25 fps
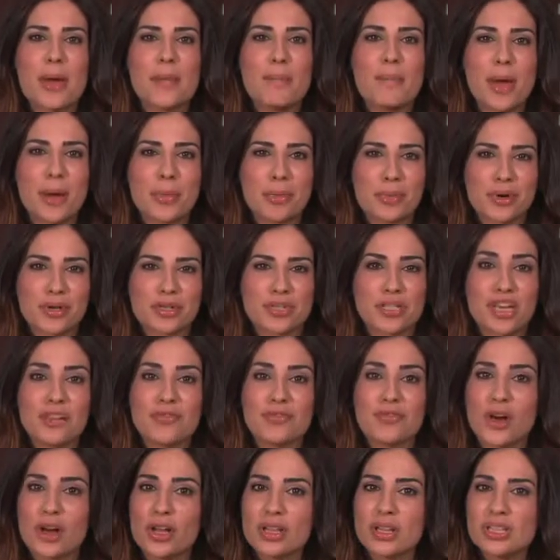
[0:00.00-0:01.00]
members,
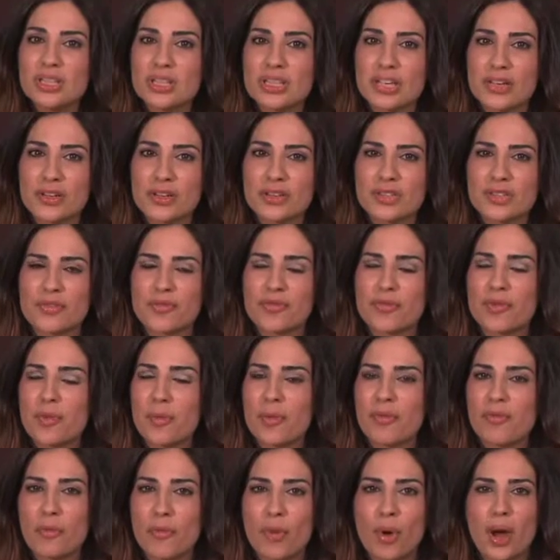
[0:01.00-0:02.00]
and volunteers from
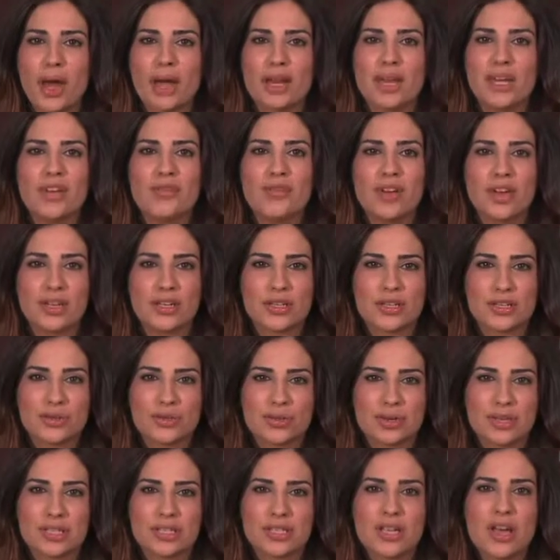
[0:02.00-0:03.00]
a variety of
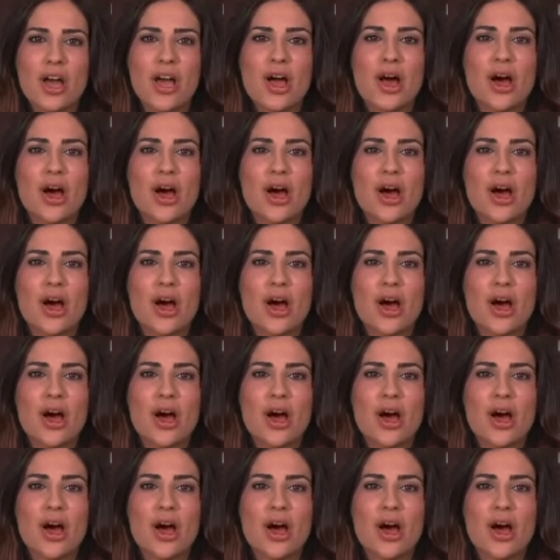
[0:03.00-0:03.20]
industries,